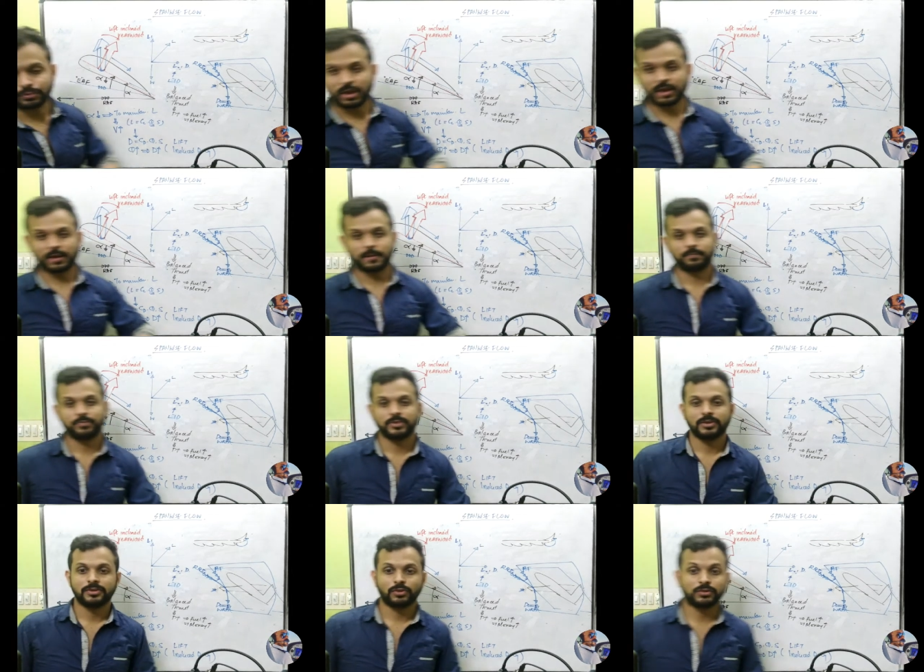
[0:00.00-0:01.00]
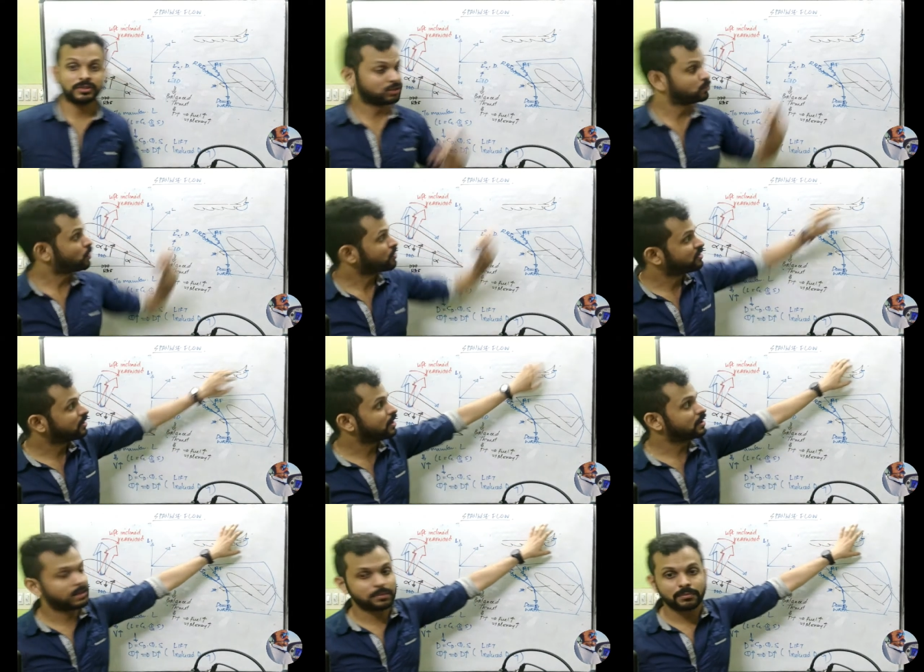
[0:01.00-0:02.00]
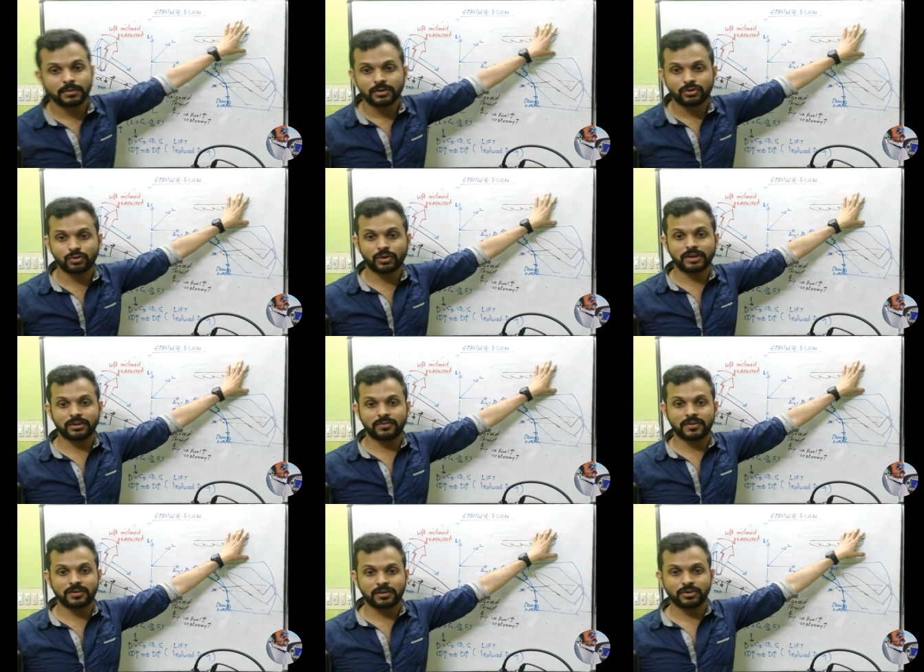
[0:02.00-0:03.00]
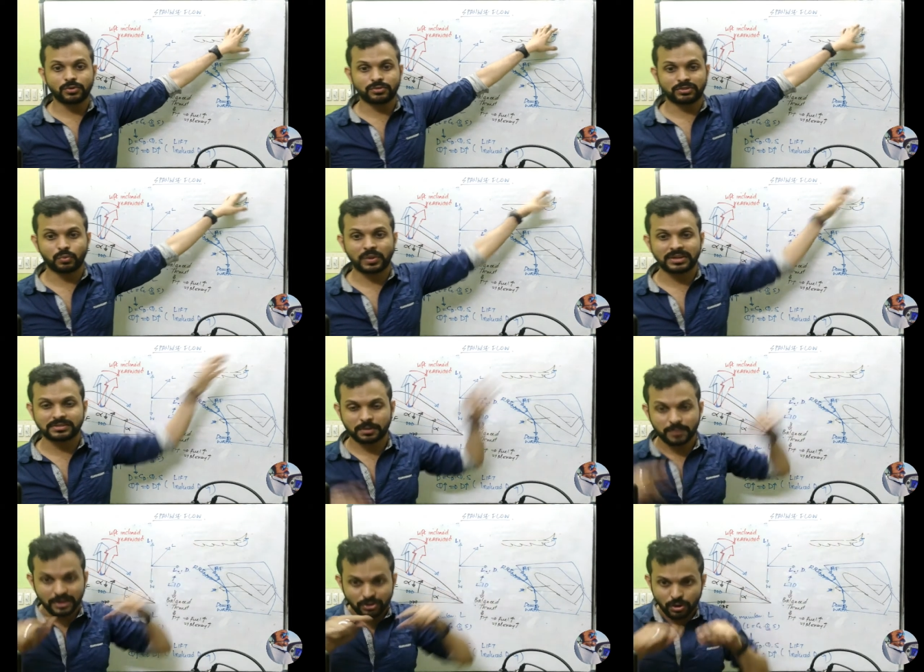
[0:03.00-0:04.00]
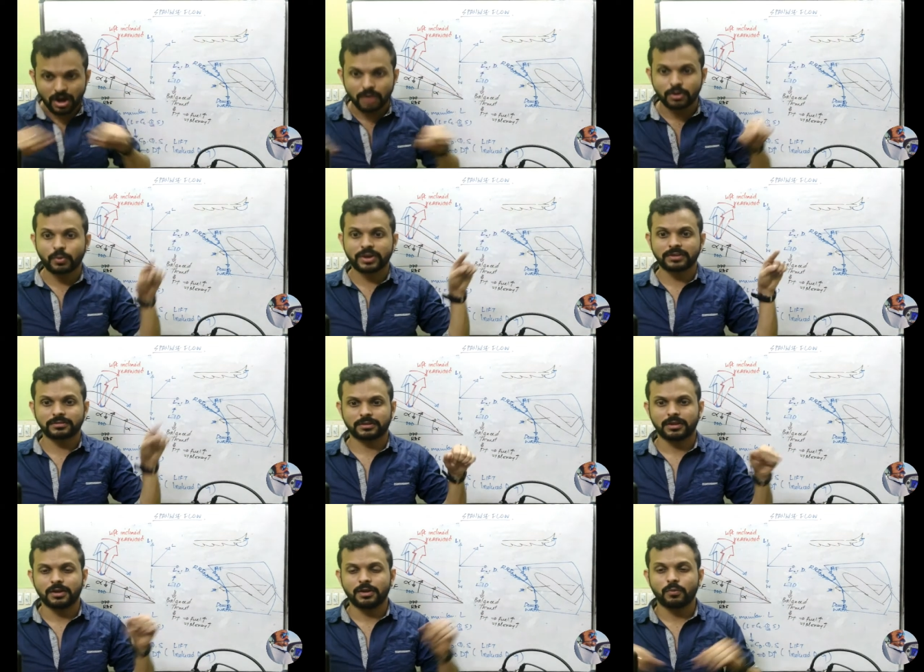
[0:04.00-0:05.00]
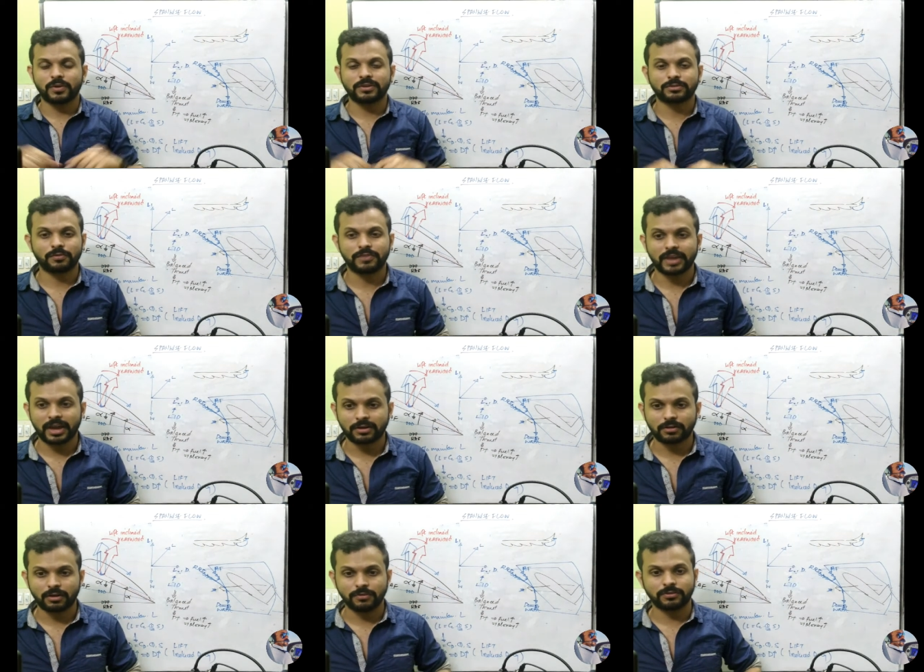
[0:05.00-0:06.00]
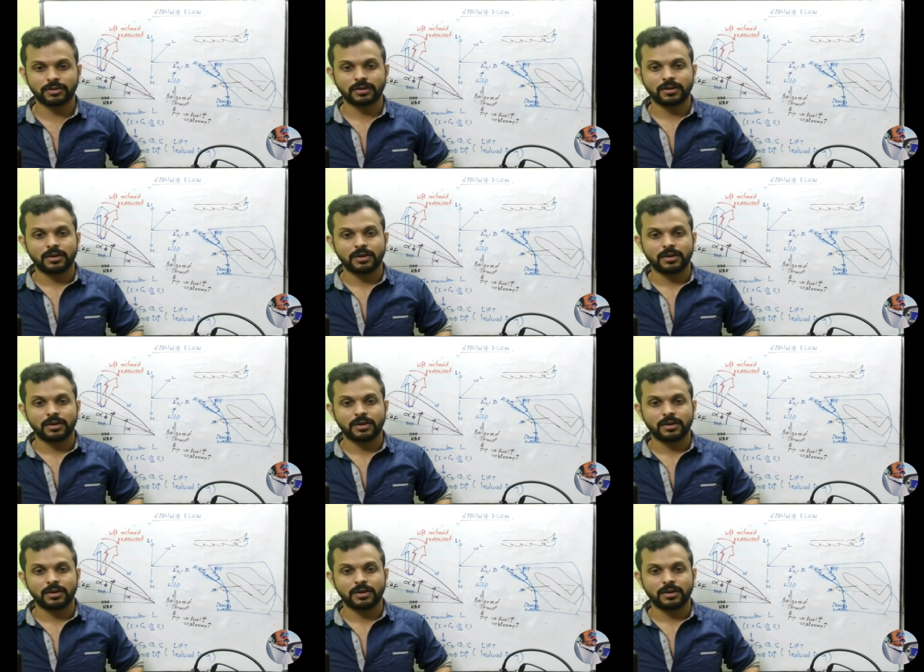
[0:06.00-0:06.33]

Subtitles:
drag. So this is what triggered them to kind of introduce this wingtip into our wings of the aircraft.